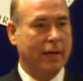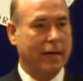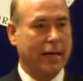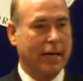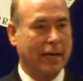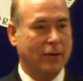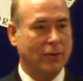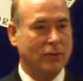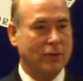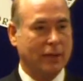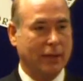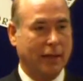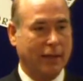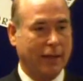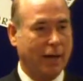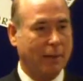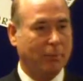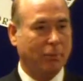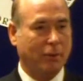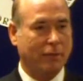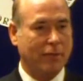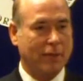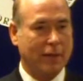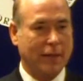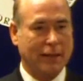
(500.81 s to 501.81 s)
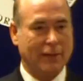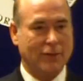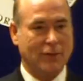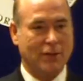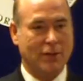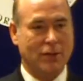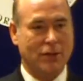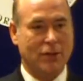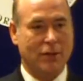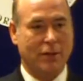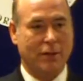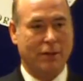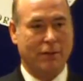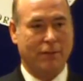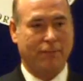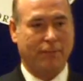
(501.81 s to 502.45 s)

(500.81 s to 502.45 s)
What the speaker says: announcing a couple of things this year.